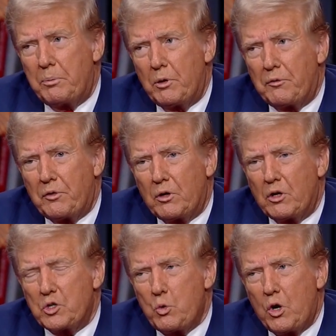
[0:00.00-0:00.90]
beautiful
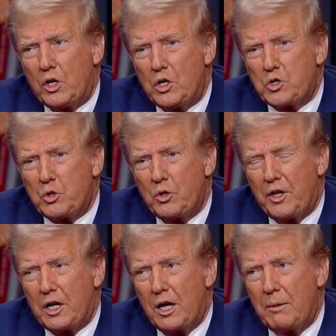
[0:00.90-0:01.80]
girls walking to school.
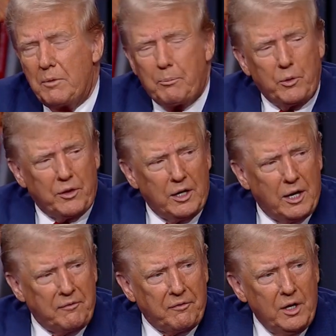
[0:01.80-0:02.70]
They cut them up with a
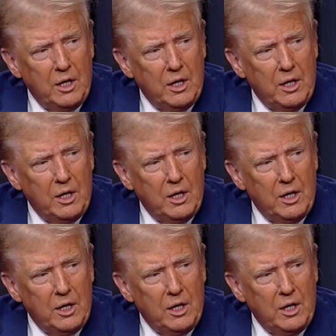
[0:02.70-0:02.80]
knife.